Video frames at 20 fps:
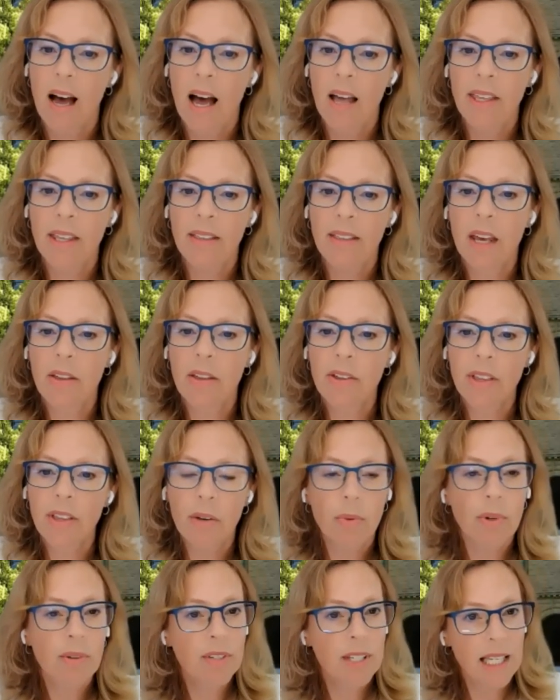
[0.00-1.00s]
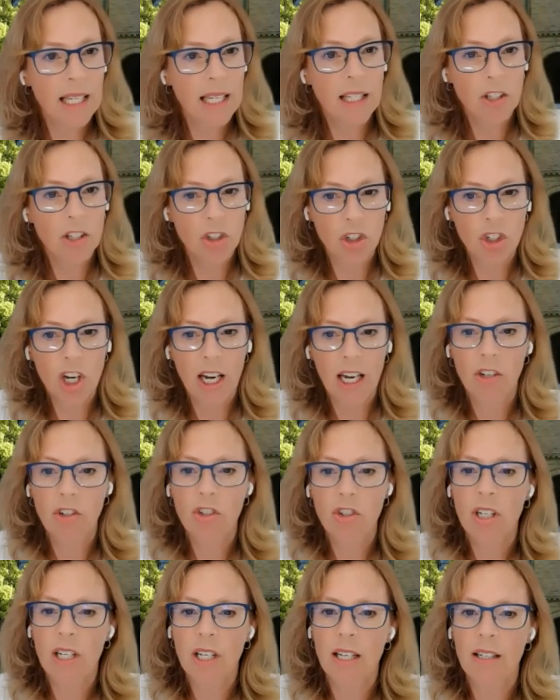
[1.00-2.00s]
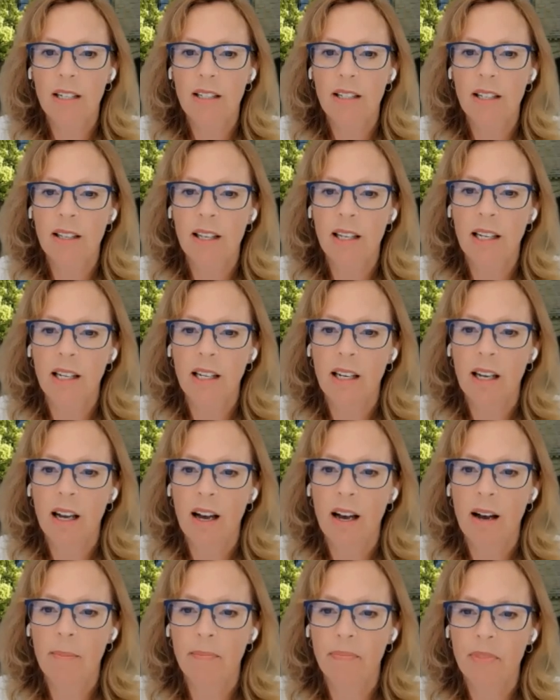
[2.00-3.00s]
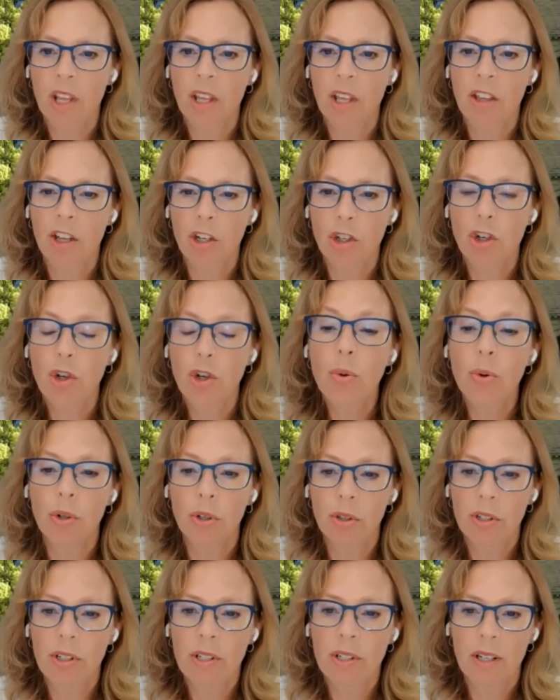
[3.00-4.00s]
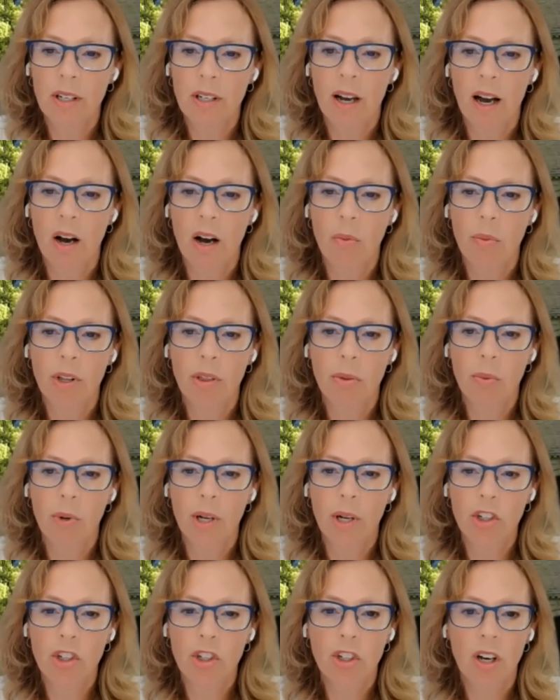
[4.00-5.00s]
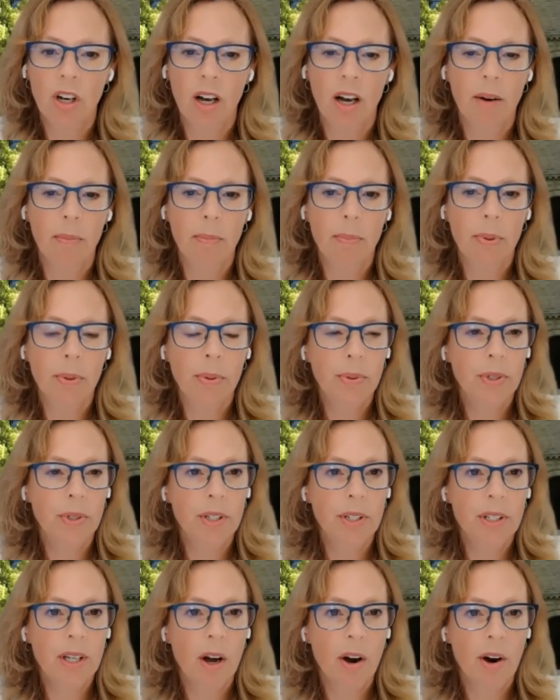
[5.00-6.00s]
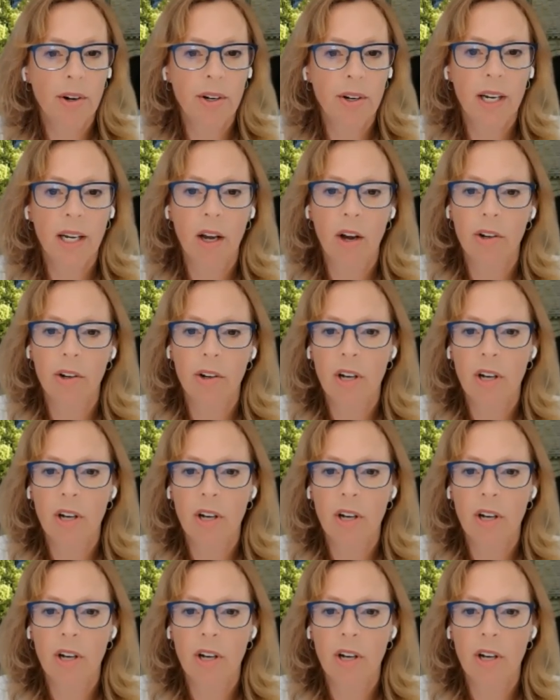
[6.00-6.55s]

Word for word: I think the other thing we've seen that's changed is the, um, the tools uh, with which uh, Putin's hardening